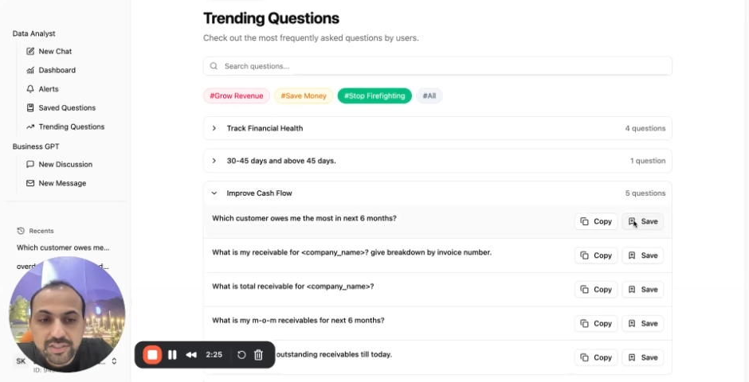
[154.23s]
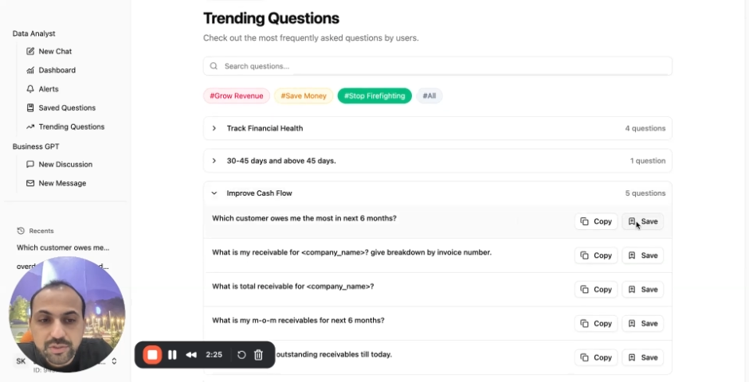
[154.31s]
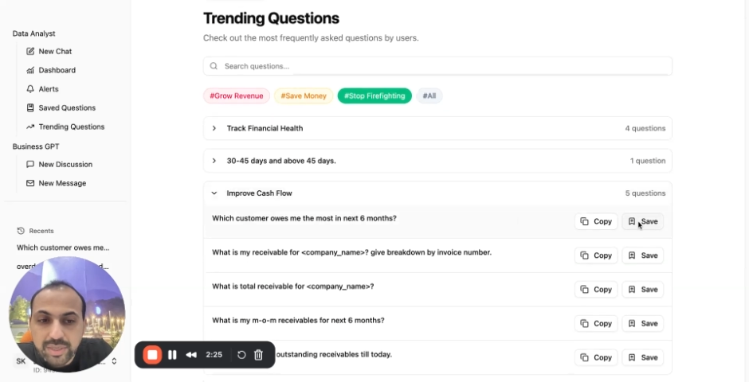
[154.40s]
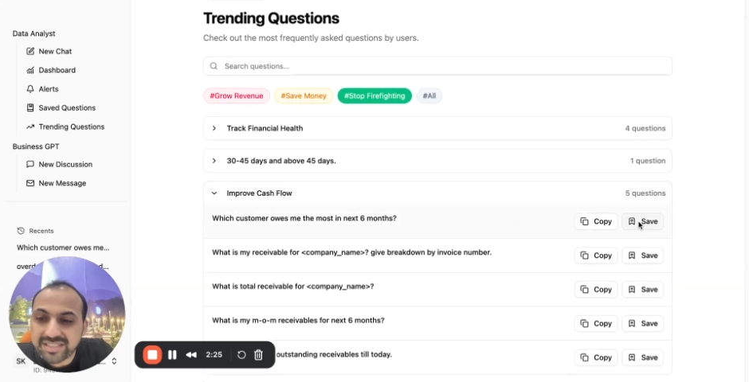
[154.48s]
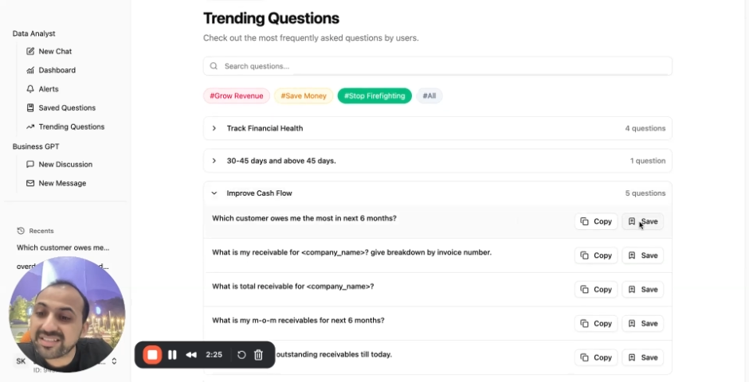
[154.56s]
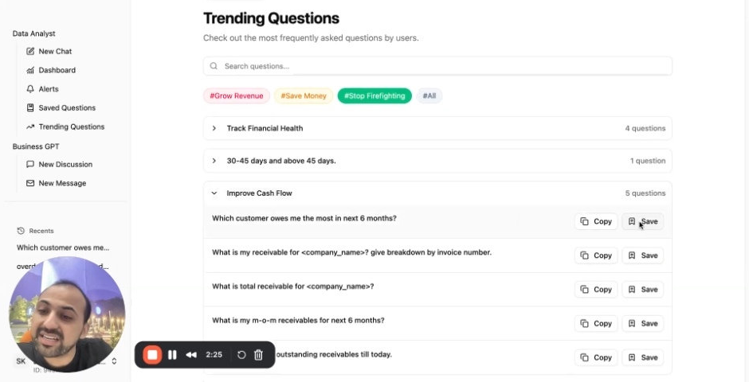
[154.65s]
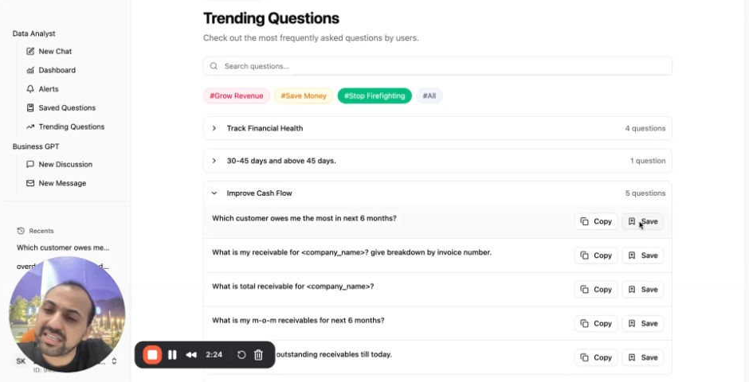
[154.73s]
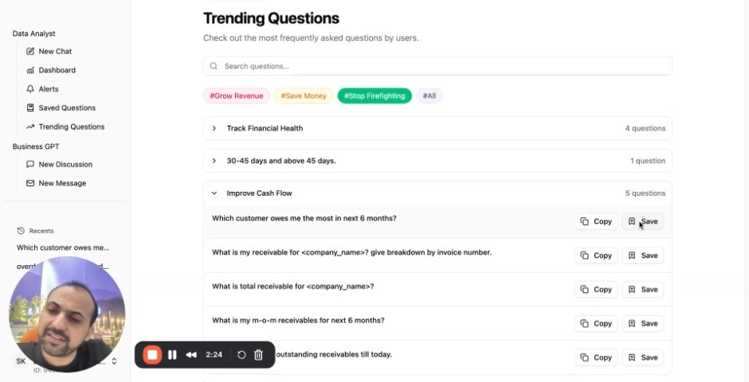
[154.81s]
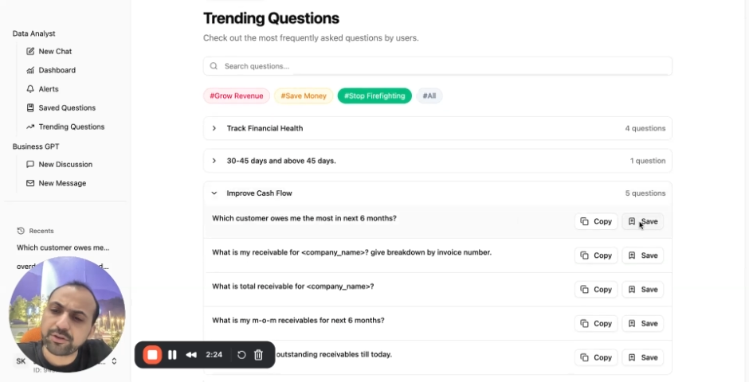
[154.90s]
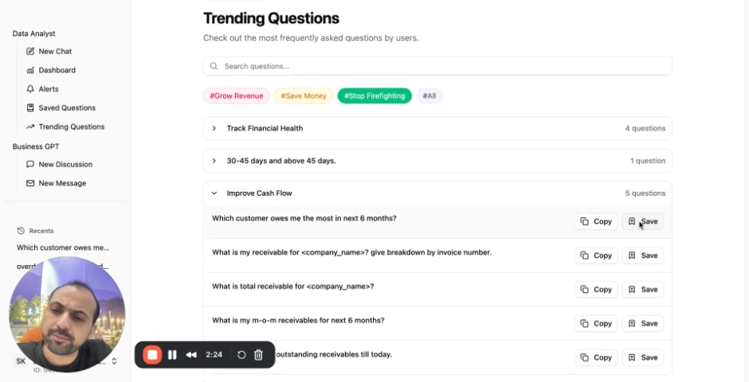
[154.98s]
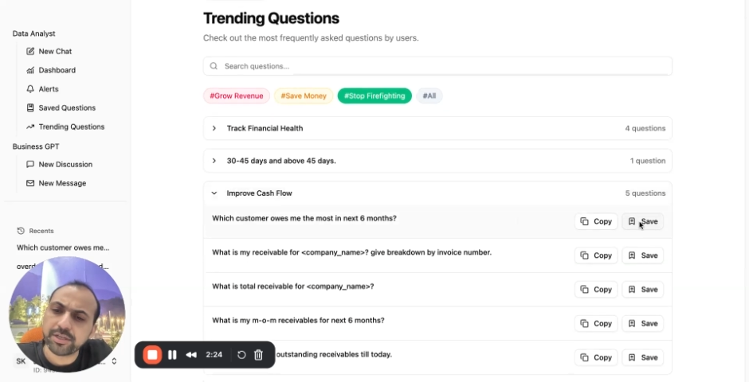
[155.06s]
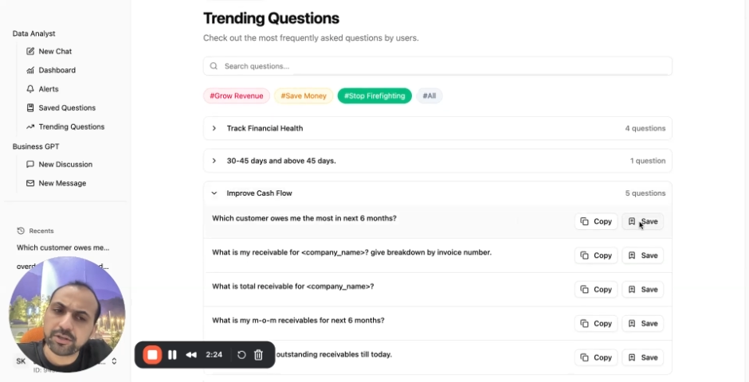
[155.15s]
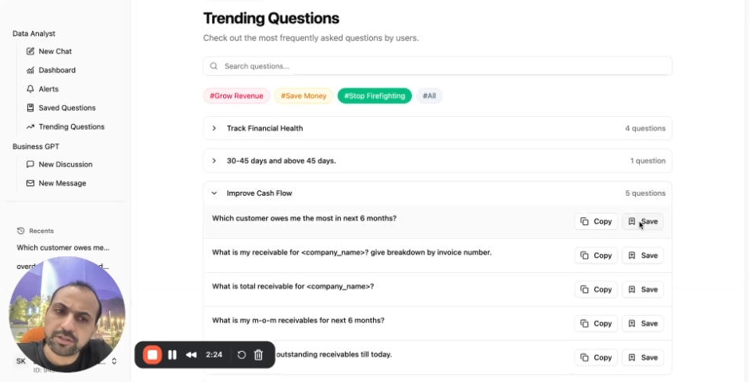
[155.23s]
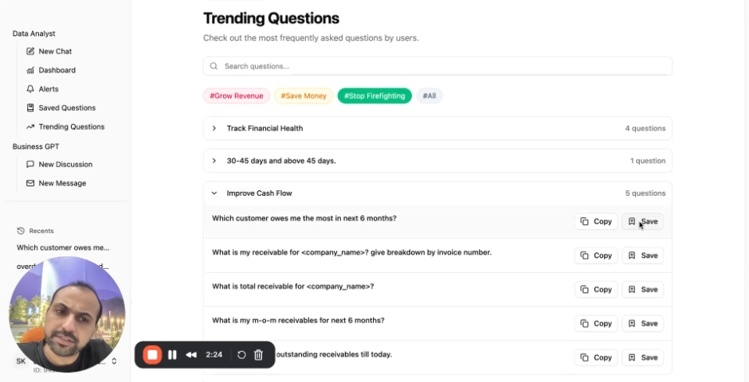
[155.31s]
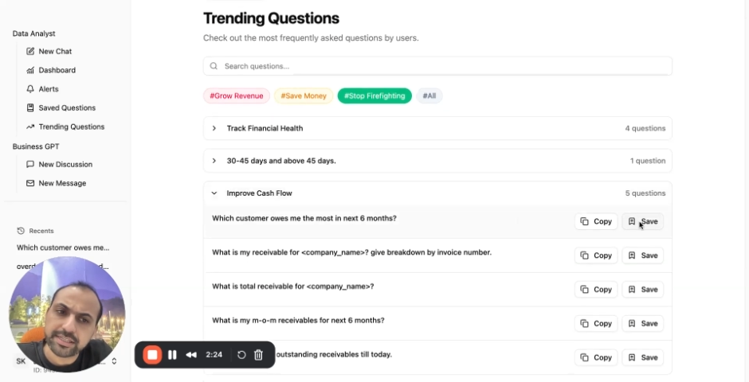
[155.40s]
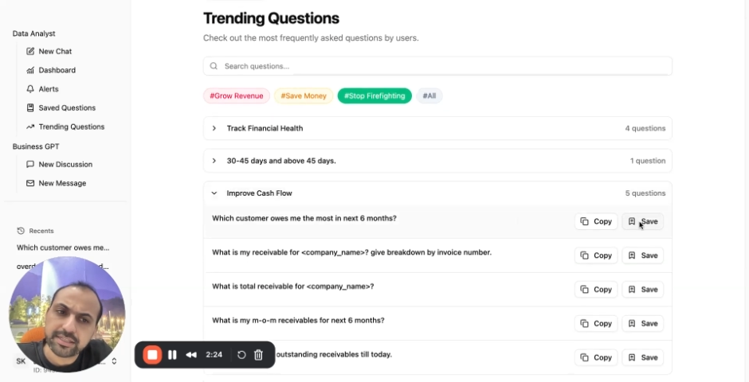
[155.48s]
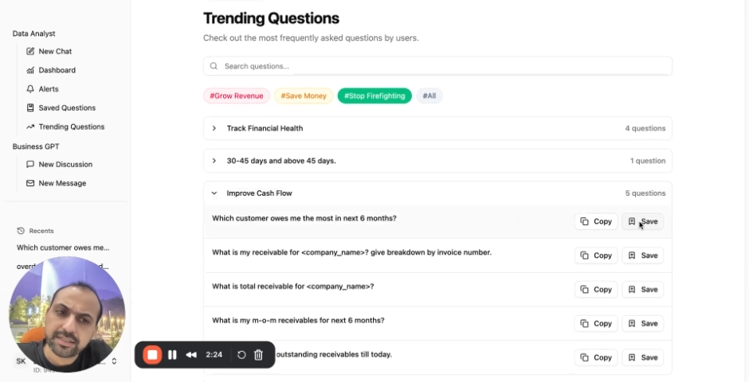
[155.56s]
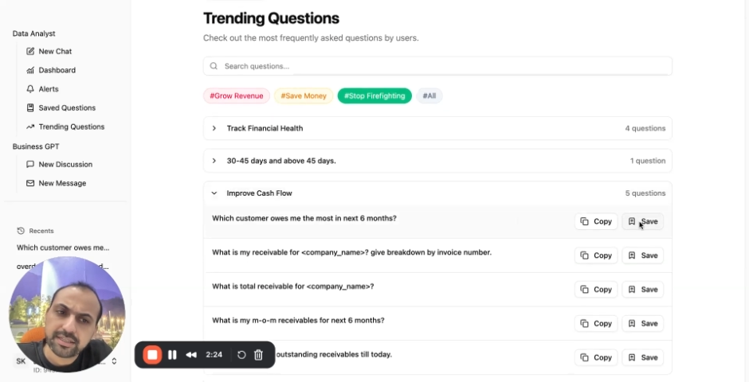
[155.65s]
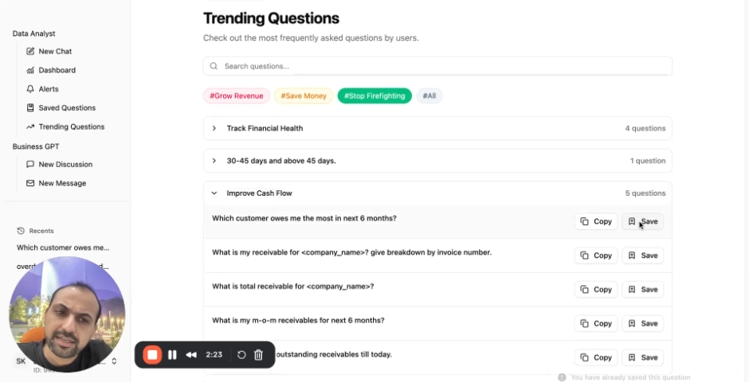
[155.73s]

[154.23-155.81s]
this question directly from here only.